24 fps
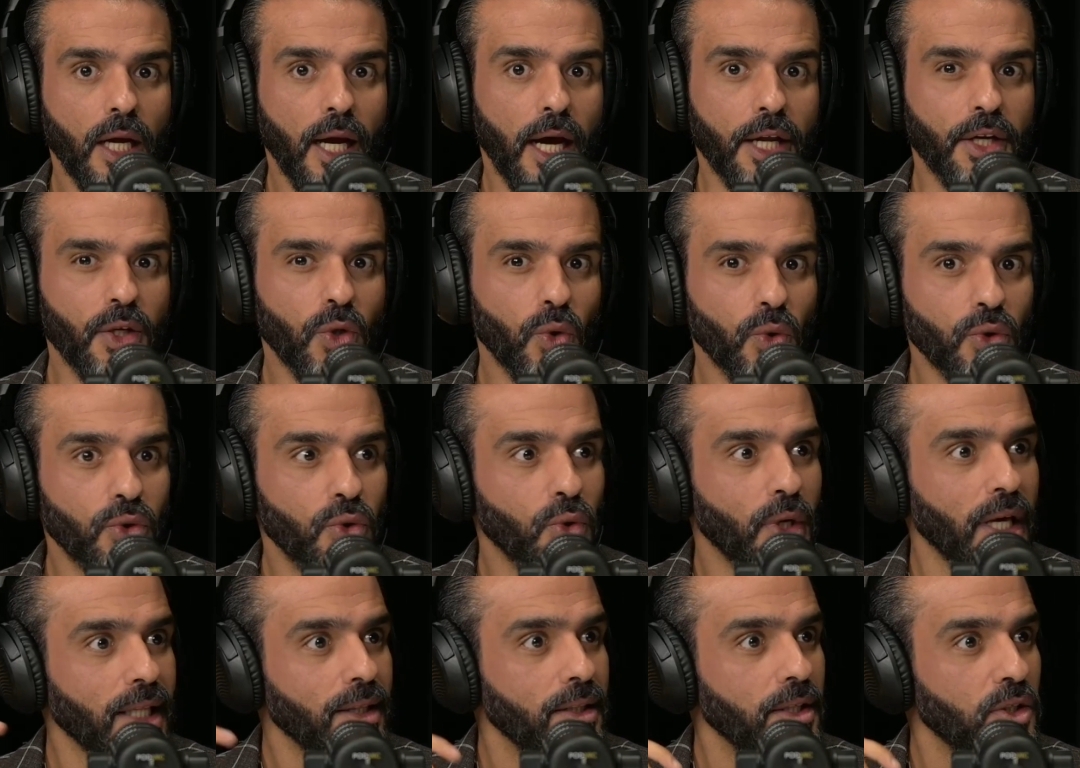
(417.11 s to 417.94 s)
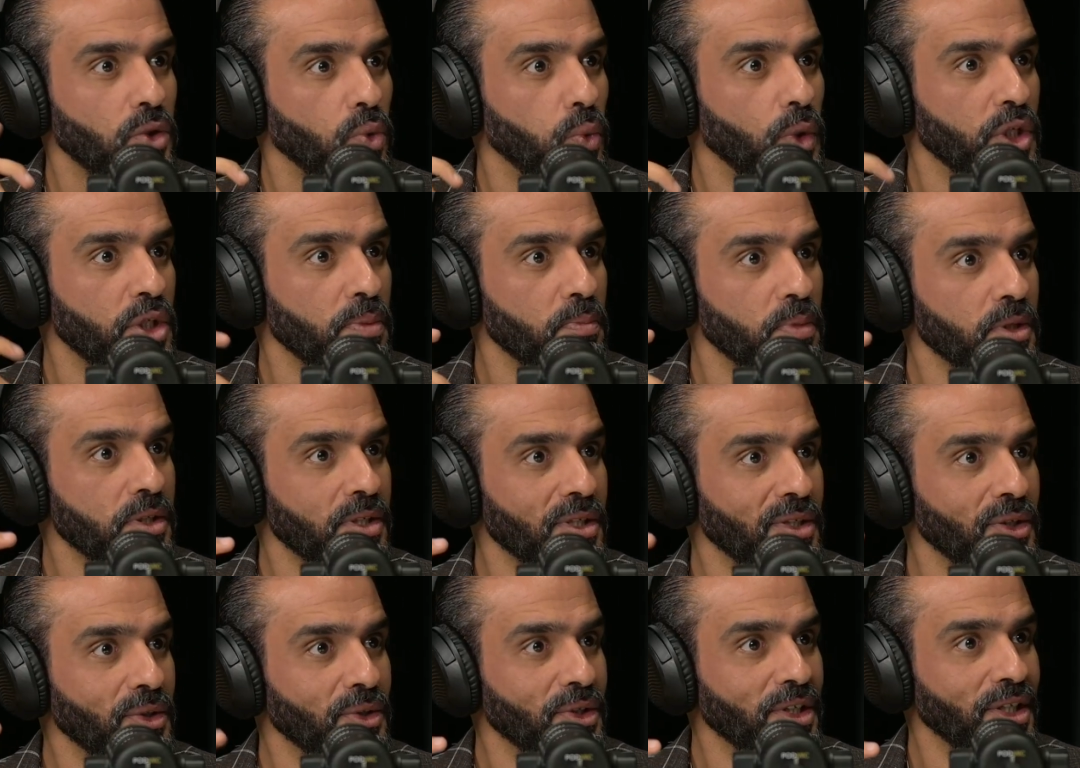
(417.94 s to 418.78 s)
And you know, you get these
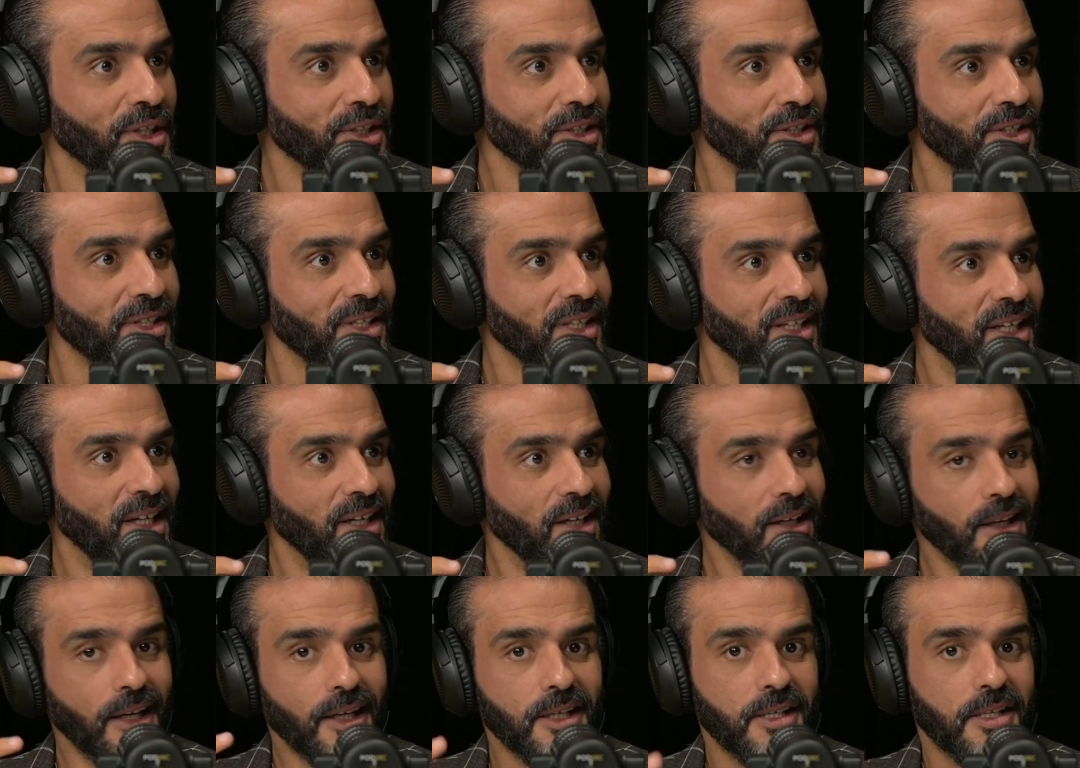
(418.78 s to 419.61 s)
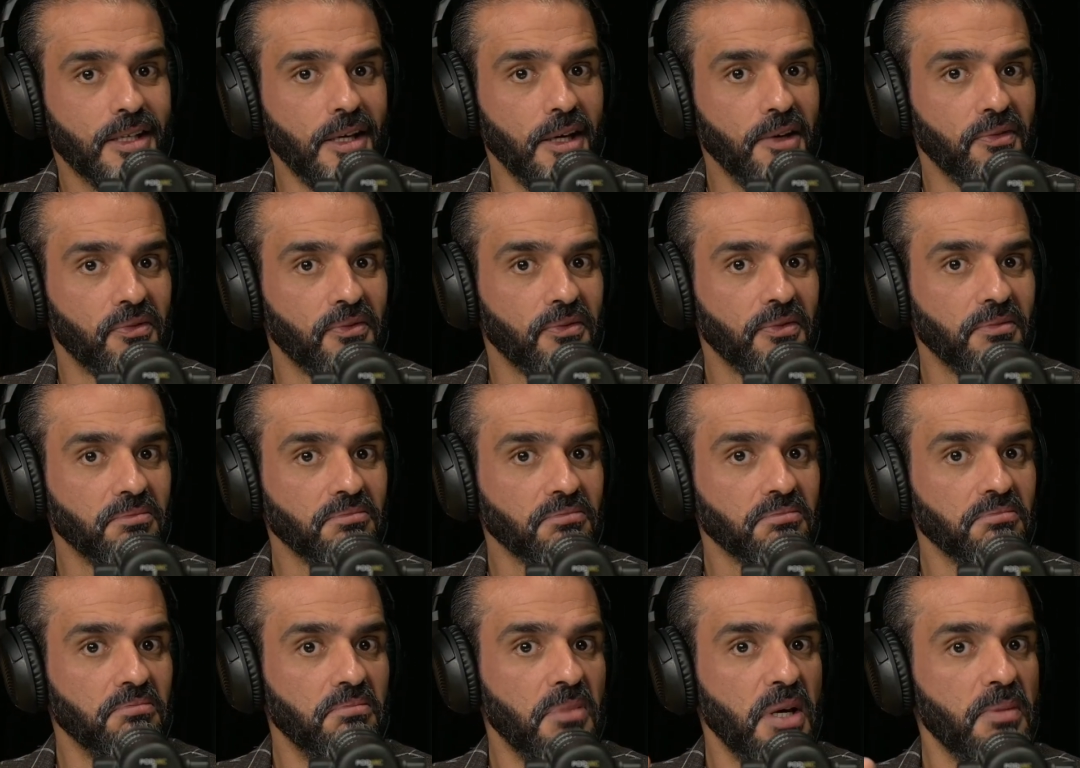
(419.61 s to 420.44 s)
whispers in your ears. Like, Seif,
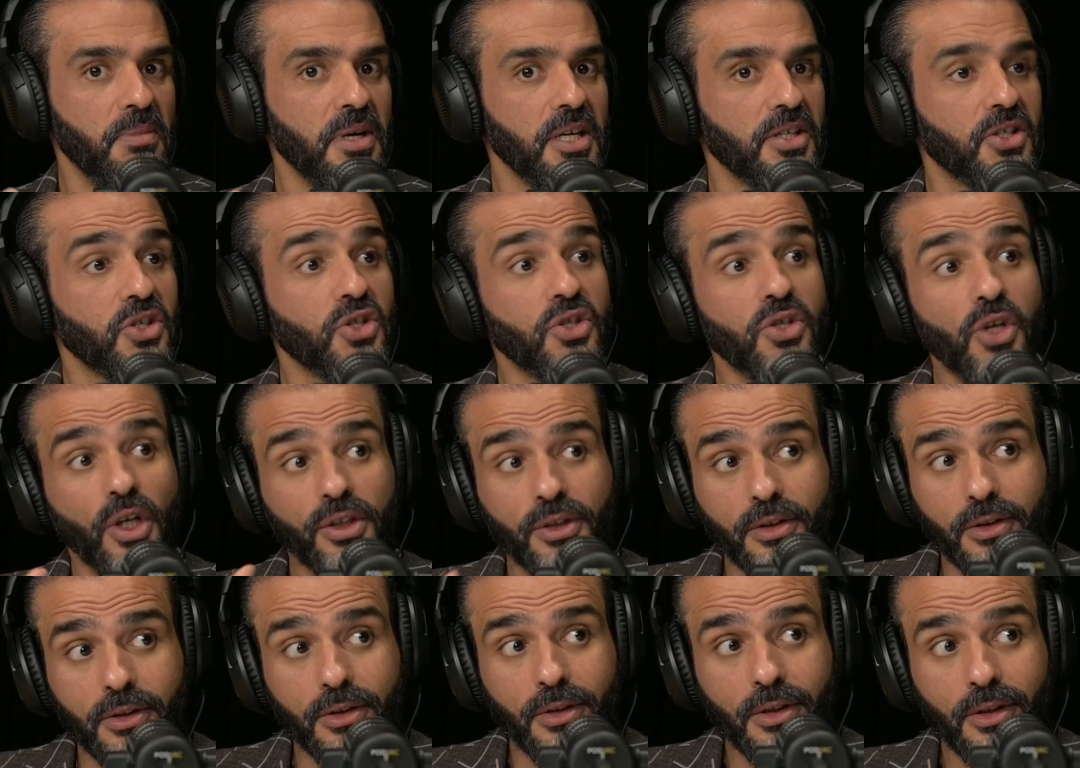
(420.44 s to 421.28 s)
maybe it's not